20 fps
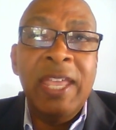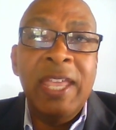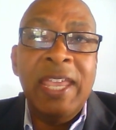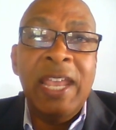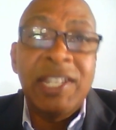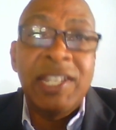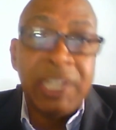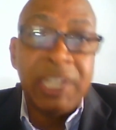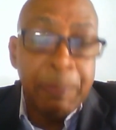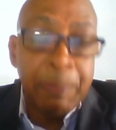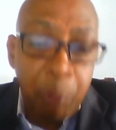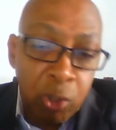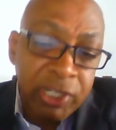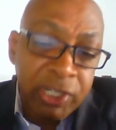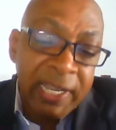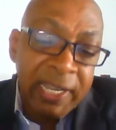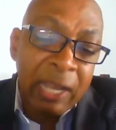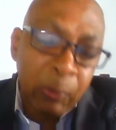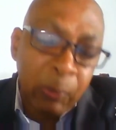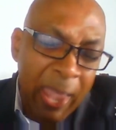it's
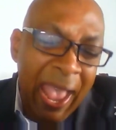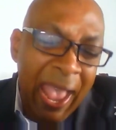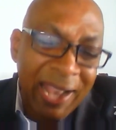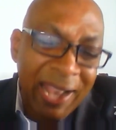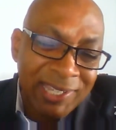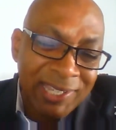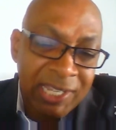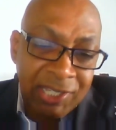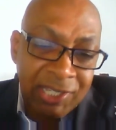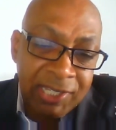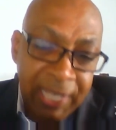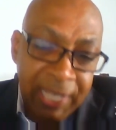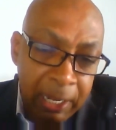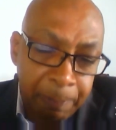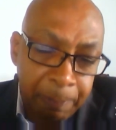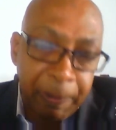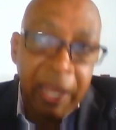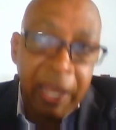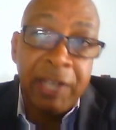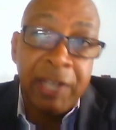important that we access these
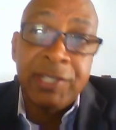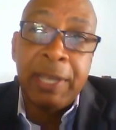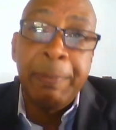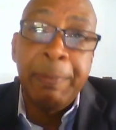helplines.